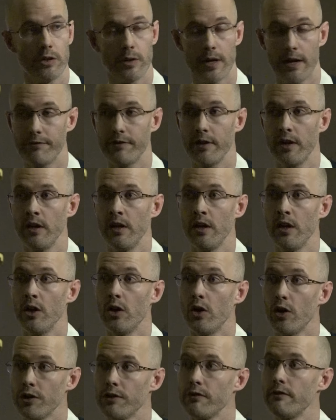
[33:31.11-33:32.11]
You have
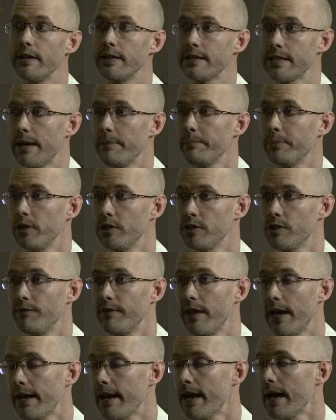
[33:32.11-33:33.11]
other examples of
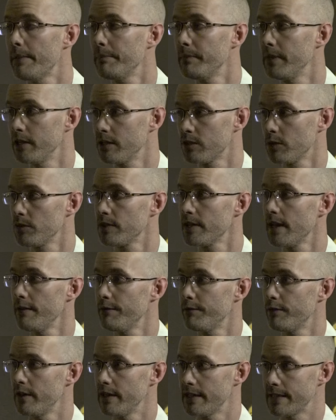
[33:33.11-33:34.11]
that happening. So, say,
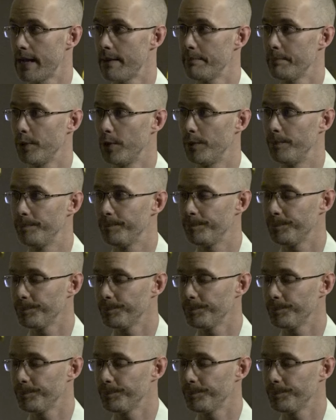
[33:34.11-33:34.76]
for example,